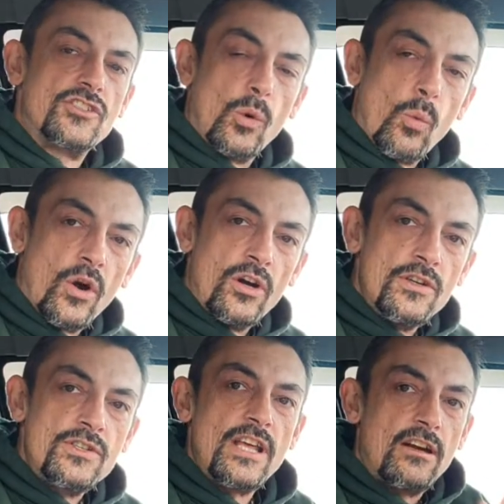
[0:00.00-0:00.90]
It's their
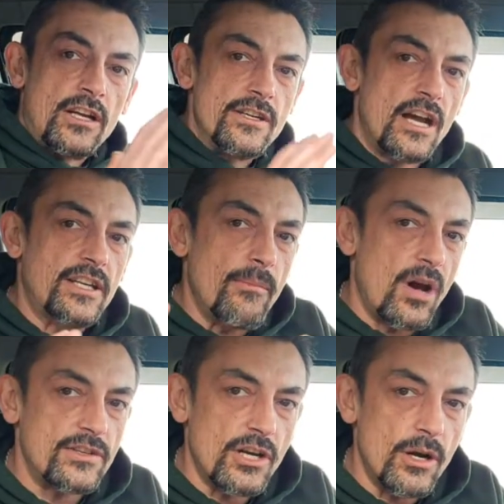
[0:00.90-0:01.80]
words that are
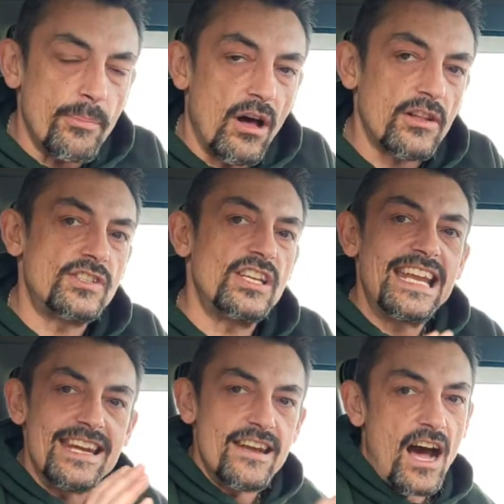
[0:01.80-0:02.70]
conducting monetary
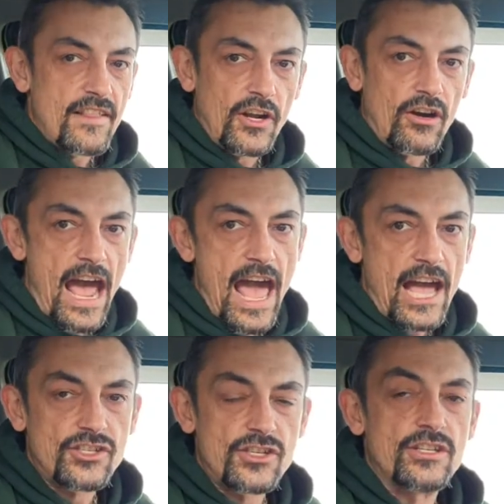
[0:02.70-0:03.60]
policy, not their
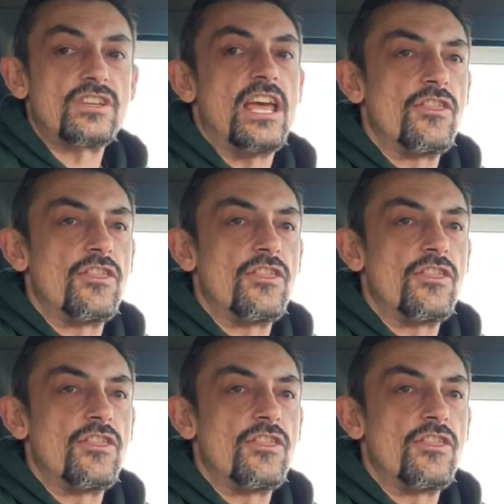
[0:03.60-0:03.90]
actions.